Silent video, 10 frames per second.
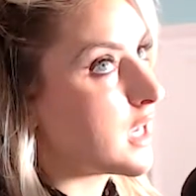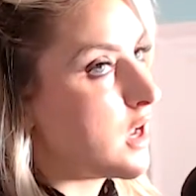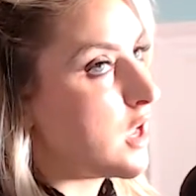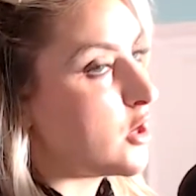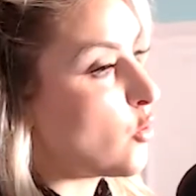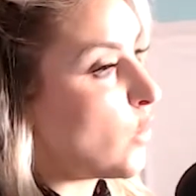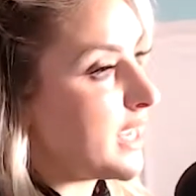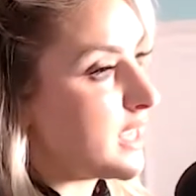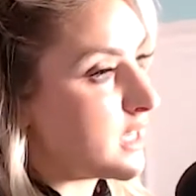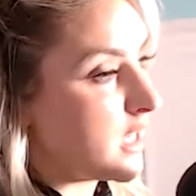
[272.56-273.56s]
an
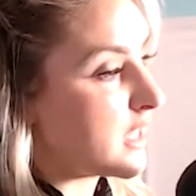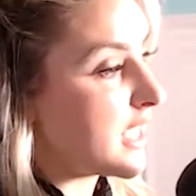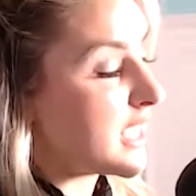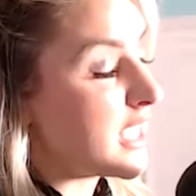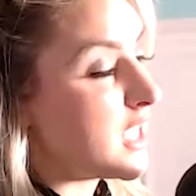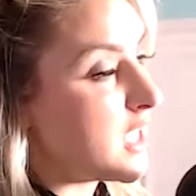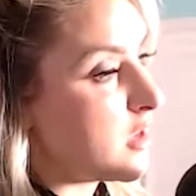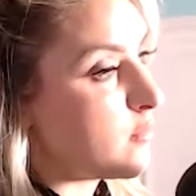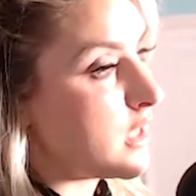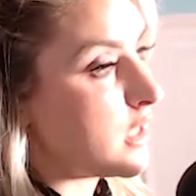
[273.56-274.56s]
awakening. Like, it
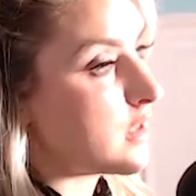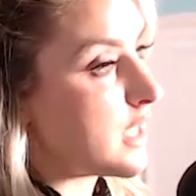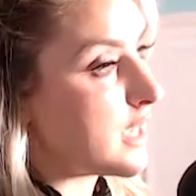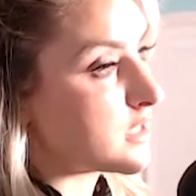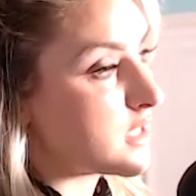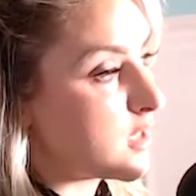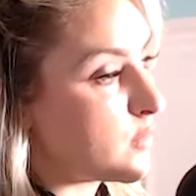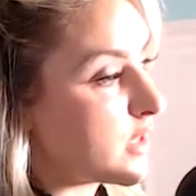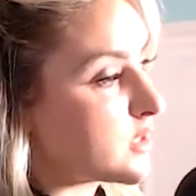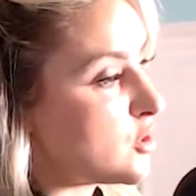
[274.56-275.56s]
hit me like a ton of
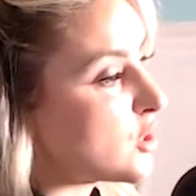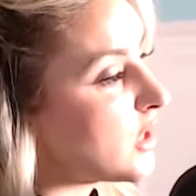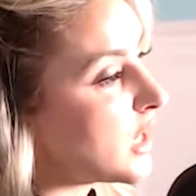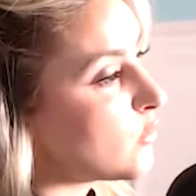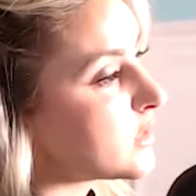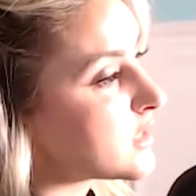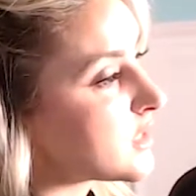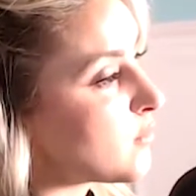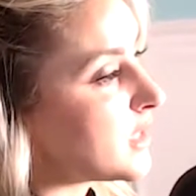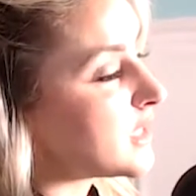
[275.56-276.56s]
bricks. You know how when
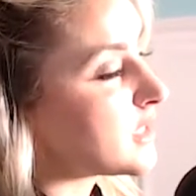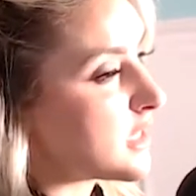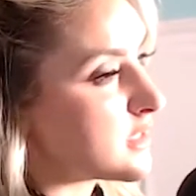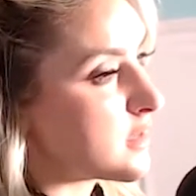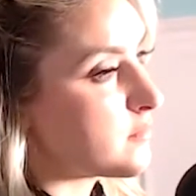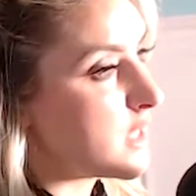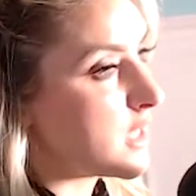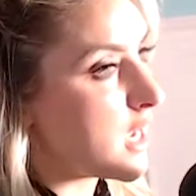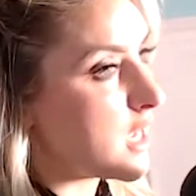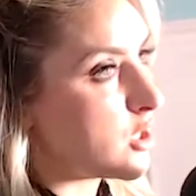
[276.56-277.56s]
somebody says
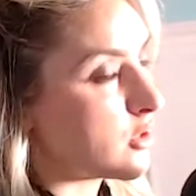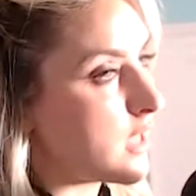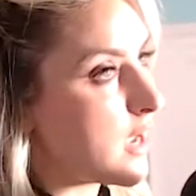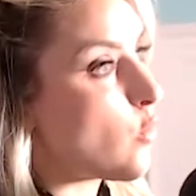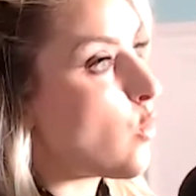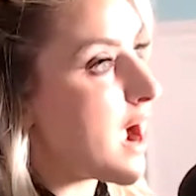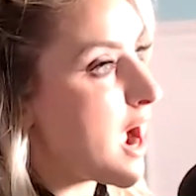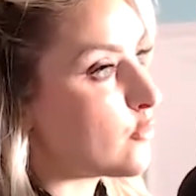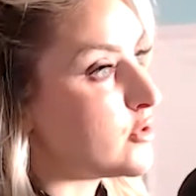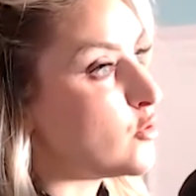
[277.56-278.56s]
something and you're like,
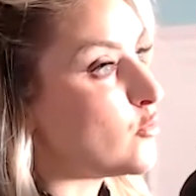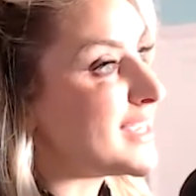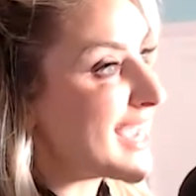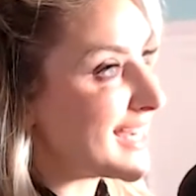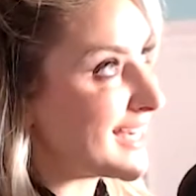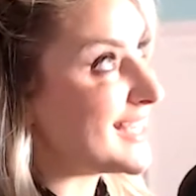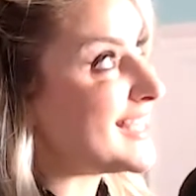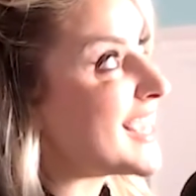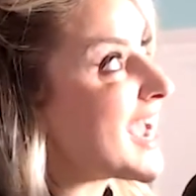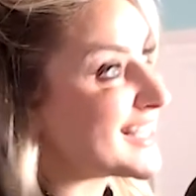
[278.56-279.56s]
wow, you get it.
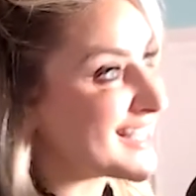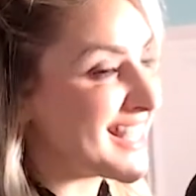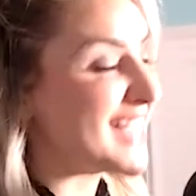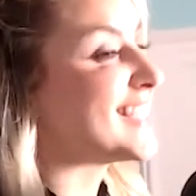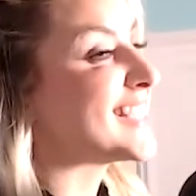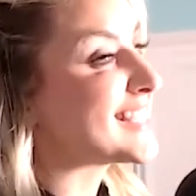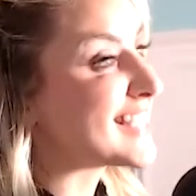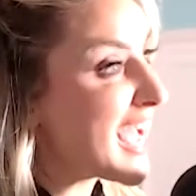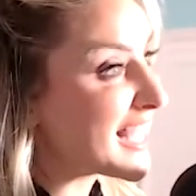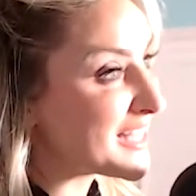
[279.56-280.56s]
Yes, that's
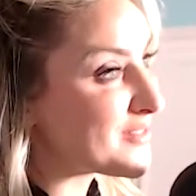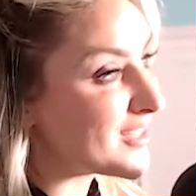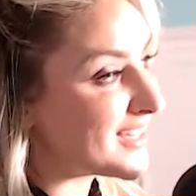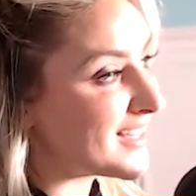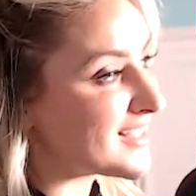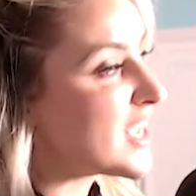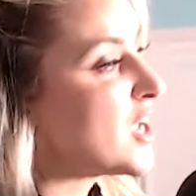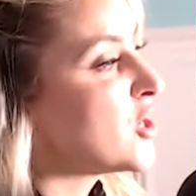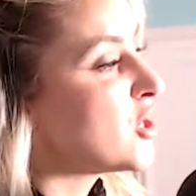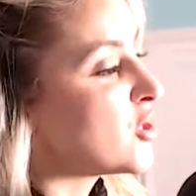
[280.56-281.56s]
exactly what it is.
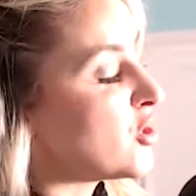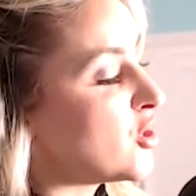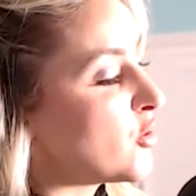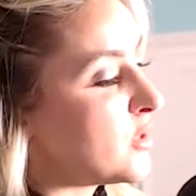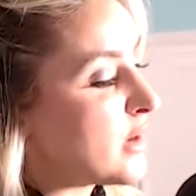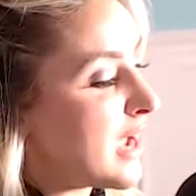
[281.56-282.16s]
You know, when you